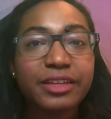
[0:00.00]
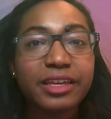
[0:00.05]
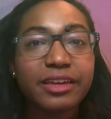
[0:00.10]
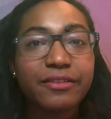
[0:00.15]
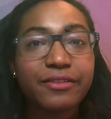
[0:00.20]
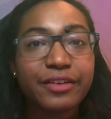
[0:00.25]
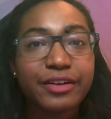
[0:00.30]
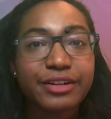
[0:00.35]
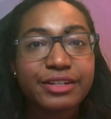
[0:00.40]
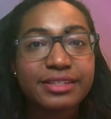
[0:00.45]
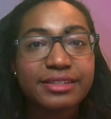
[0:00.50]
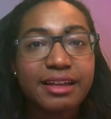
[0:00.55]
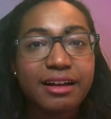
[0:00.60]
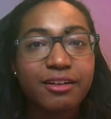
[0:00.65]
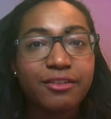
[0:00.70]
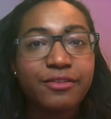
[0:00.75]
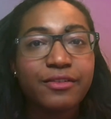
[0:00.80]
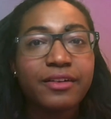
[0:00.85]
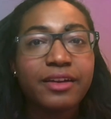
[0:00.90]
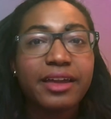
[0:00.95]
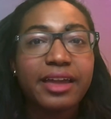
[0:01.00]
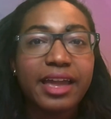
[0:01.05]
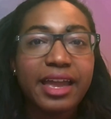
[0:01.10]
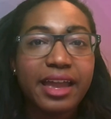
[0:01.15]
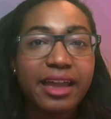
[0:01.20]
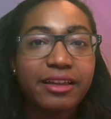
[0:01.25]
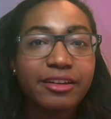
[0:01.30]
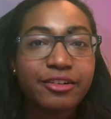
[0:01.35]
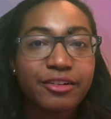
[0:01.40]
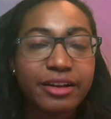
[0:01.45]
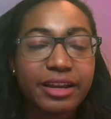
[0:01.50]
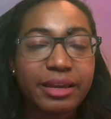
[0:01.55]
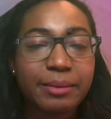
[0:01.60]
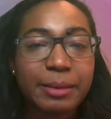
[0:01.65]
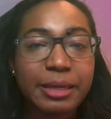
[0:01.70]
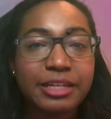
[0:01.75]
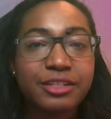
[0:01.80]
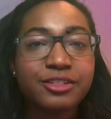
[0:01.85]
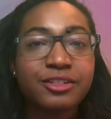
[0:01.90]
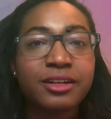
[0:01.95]
of yourself and your
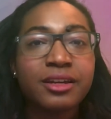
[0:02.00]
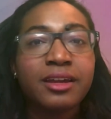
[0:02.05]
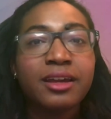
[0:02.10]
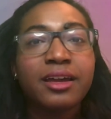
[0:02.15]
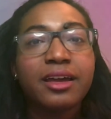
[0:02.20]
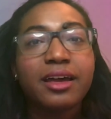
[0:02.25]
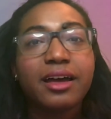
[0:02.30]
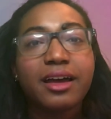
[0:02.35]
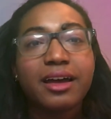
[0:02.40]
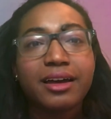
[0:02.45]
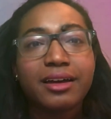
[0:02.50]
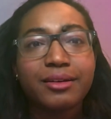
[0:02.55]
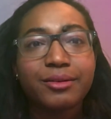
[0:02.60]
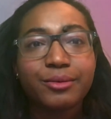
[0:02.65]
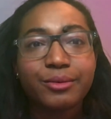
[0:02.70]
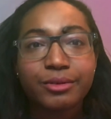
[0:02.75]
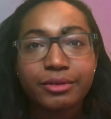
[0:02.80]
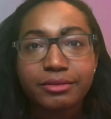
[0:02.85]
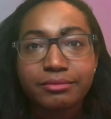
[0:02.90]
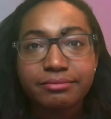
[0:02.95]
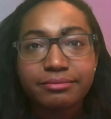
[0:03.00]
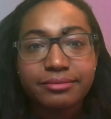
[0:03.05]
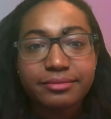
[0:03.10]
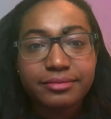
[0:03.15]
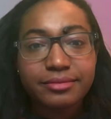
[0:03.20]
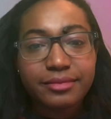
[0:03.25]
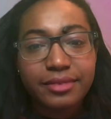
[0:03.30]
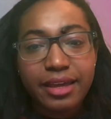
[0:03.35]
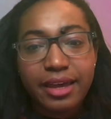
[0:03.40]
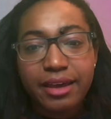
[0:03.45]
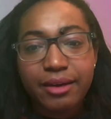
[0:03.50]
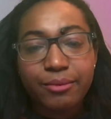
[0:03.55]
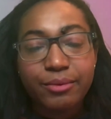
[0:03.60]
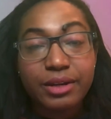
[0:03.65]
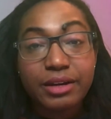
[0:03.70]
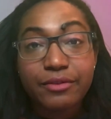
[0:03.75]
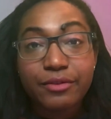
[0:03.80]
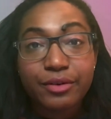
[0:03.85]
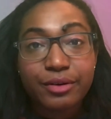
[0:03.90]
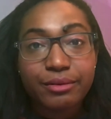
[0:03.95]
image, or
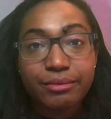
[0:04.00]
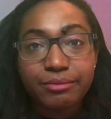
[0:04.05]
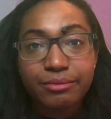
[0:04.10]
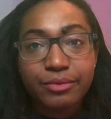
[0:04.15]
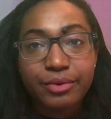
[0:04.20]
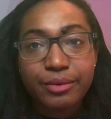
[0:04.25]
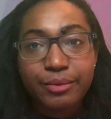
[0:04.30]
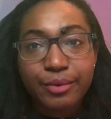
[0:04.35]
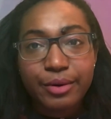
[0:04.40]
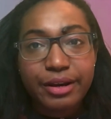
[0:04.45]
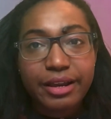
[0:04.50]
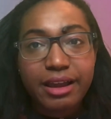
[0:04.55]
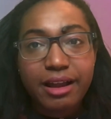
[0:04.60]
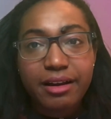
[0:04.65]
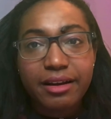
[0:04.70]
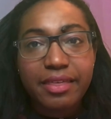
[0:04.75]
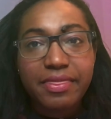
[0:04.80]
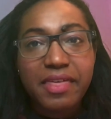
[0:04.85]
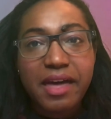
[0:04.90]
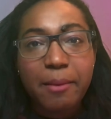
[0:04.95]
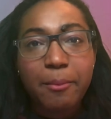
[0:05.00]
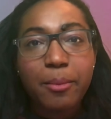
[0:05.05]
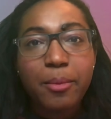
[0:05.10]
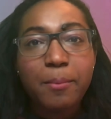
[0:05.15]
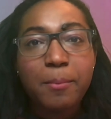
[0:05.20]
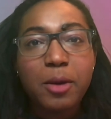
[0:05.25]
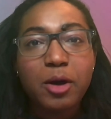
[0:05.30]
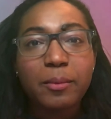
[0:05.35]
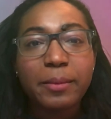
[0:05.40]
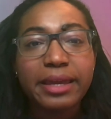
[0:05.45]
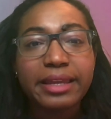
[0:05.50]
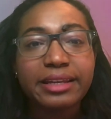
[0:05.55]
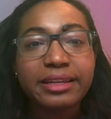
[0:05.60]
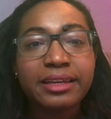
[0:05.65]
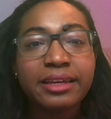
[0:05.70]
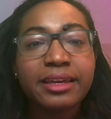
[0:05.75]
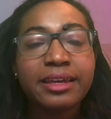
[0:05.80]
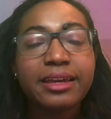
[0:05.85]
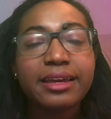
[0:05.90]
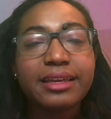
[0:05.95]
whatever we're working on at that moment,
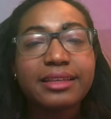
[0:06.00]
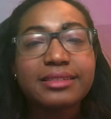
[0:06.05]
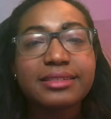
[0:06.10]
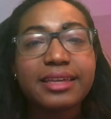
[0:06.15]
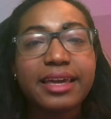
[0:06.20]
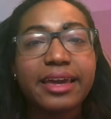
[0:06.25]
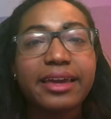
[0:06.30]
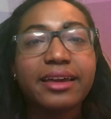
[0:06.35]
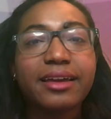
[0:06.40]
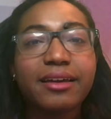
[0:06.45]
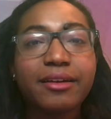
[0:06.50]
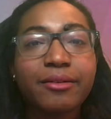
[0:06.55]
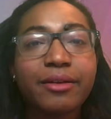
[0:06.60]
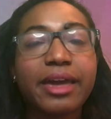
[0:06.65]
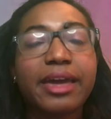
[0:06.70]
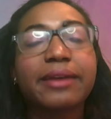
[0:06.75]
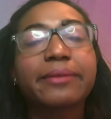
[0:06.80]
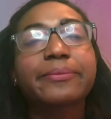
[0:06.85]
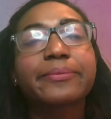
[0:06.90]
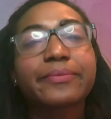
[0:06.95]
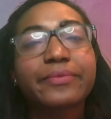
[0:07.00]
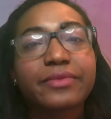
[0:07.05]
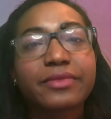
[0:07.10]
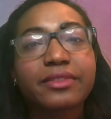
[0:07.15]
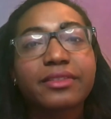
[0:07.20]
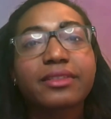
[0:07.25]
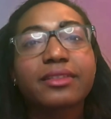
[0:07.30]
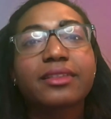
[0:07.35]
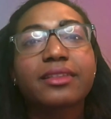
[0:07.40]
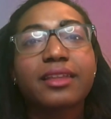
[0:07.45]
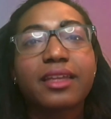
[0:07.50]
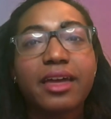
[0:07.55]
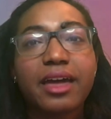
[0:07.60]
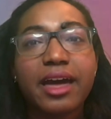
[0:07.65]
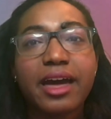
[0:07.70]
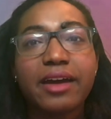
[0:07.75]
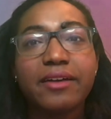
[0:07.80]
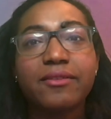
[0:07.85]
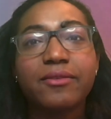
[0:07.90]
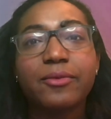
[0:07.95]
and say, okay,
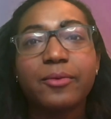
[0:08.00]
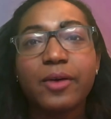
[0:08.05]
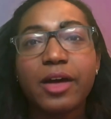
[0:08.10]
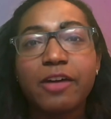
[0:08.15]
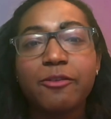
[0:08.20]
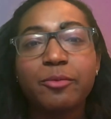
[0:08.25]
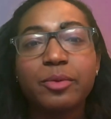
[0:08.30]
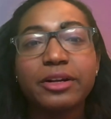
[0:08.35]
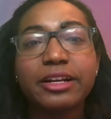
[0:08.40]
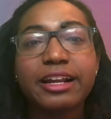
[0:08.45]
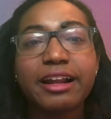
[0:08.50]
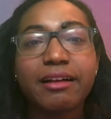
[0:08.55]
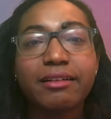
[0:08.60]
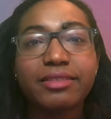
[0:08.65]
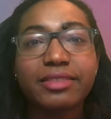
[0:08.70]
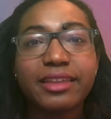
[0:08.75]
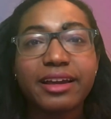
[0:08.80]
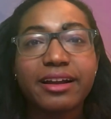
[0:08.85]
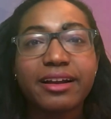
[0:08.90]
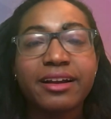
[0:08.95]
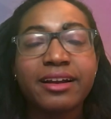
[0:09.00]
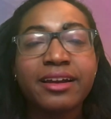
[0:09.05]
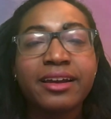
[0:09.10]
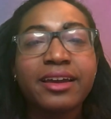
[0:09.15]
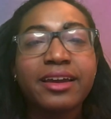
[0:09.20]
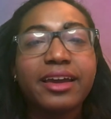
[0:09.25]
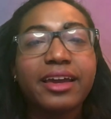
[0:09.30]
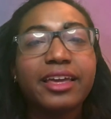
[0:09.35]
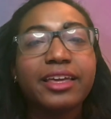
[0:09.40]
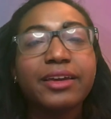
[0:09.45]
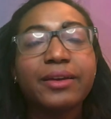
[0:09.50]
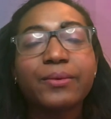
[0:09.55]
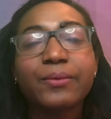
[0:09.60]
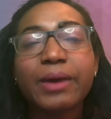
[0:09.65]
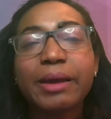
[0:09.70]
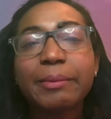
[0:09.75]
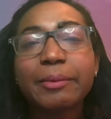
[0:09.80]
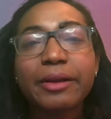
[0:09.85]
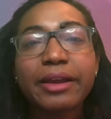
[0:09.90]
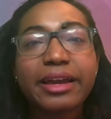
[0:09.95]
I've put it out there. You can
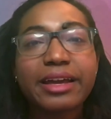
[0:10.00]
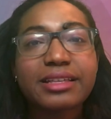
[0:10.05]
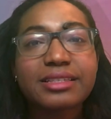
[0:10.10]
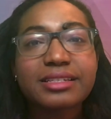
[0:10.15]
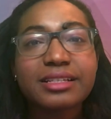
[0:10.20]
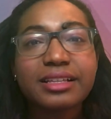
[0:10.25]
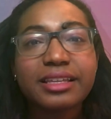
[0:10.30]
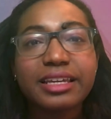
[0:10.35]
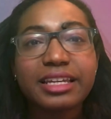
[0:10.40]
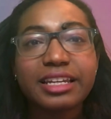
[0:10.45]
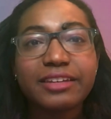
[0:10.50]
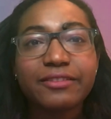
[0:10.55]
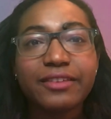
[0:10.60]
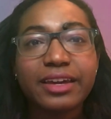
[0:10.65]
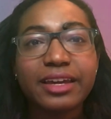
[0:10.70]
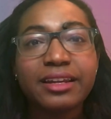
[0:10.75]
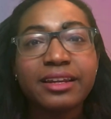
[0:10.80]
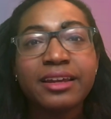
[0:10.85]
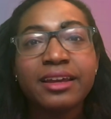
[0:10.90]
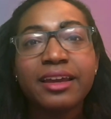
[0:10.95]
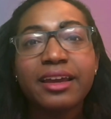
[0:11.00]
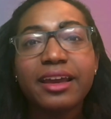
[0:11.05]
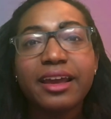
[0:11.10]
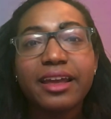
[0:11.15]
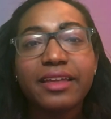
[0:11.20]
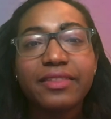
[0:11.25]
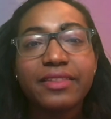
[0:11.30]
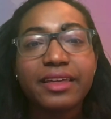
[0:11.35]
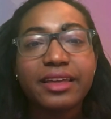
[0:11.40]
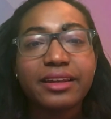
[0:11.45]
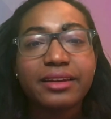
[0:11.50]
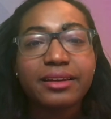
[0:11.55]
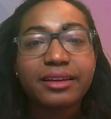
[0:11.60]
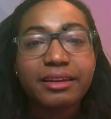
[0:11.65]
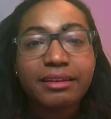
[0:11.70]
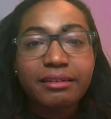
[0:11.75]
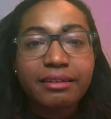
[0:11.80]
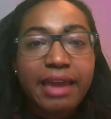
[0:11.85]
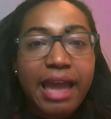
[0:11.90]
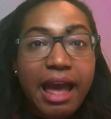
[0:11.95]
wipe your hands clean of it and
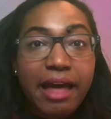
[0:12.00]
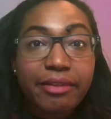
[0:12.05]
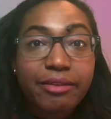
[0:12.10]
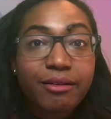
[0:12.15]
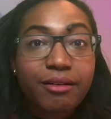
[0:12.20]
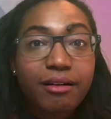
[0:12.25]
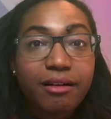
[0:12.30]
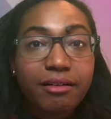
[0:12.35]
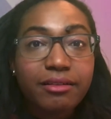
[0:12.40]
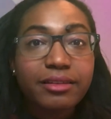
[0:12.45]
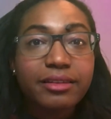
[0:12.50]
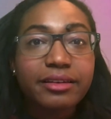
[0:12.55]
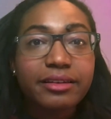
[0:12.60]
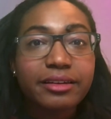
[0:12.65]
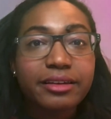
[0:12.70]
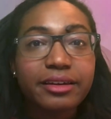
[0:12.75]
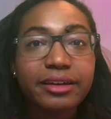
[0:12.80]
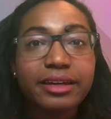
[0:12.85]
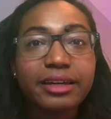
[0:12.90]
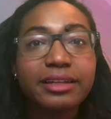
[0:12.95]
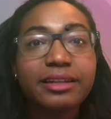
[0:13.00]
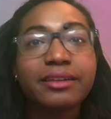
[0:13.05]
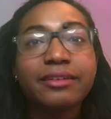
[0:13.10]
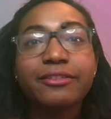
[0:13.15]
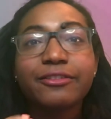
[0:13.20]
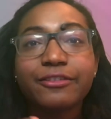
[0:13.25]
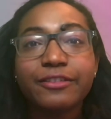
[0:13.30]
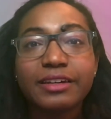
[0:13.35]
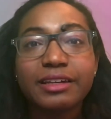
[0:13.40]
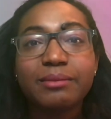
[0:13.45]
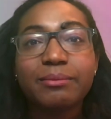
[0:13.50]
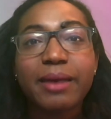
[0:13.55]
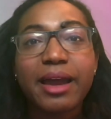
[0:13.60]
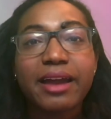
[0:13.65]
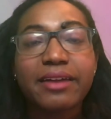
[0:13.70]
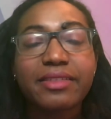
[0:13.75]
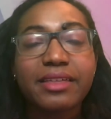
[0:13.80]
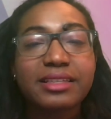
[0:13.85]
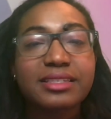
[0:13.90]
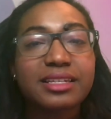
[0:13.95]
then gather all the good
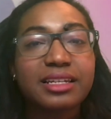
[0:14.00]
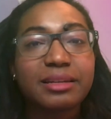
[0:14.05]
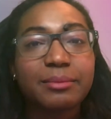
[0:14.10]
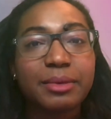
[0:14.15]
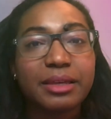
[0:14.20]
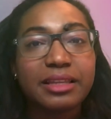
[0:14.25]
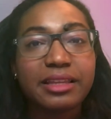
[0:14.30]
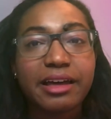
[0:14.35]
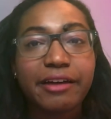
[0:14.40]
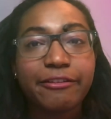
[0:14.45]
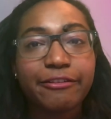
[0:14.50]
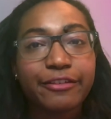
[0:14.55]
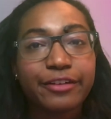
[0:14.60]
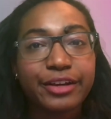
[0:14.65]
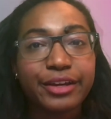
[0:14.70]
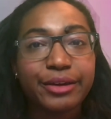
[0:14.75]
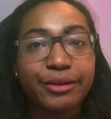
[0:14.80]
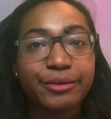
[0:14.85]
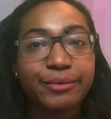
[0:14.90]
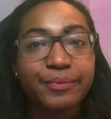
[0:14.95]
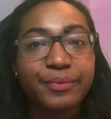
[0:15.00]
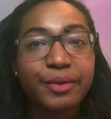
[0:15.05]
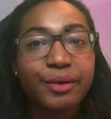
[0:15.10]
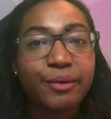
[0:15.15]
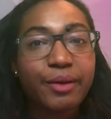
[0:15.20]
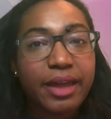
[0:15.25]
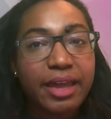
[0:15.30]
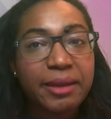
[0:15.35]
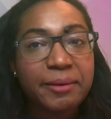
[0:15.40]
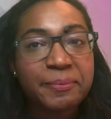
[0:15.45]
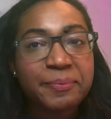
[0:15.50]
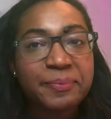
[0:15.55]
feedback that's going to be left for you. Okay?